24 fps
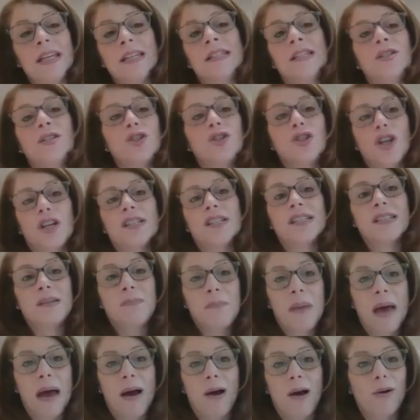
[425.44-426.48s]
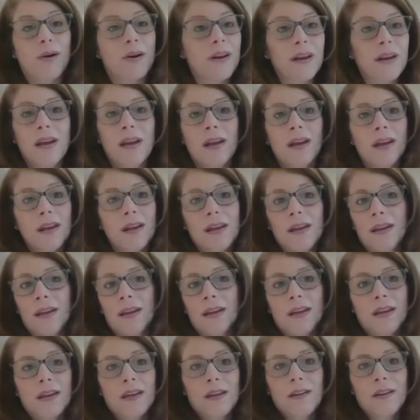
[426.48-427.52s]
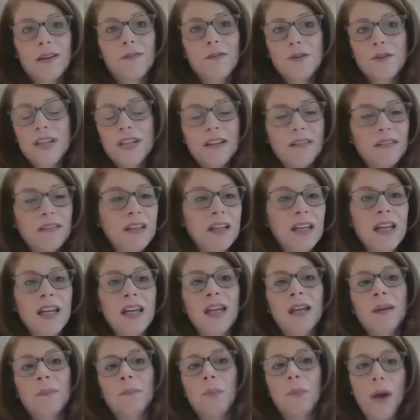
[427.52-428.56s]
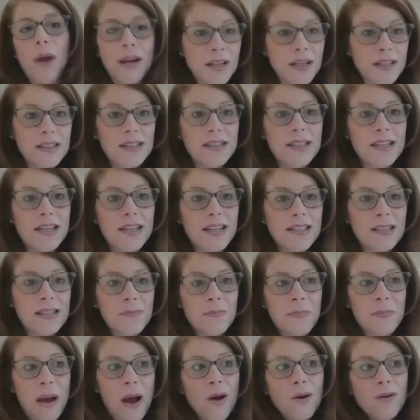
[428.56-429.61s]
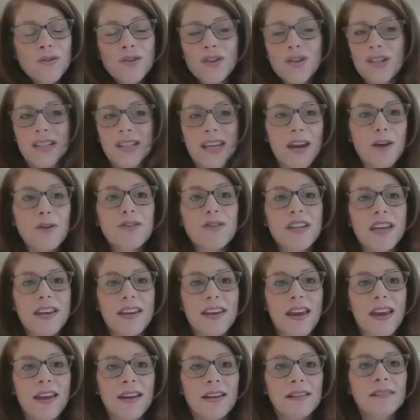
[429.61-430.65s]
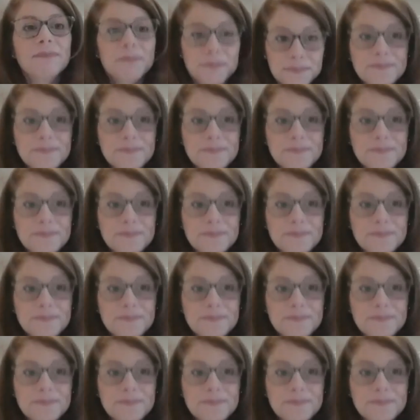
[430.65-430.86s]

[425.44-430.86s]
isn't just about fertility and pregnancy. It's about just caretaking.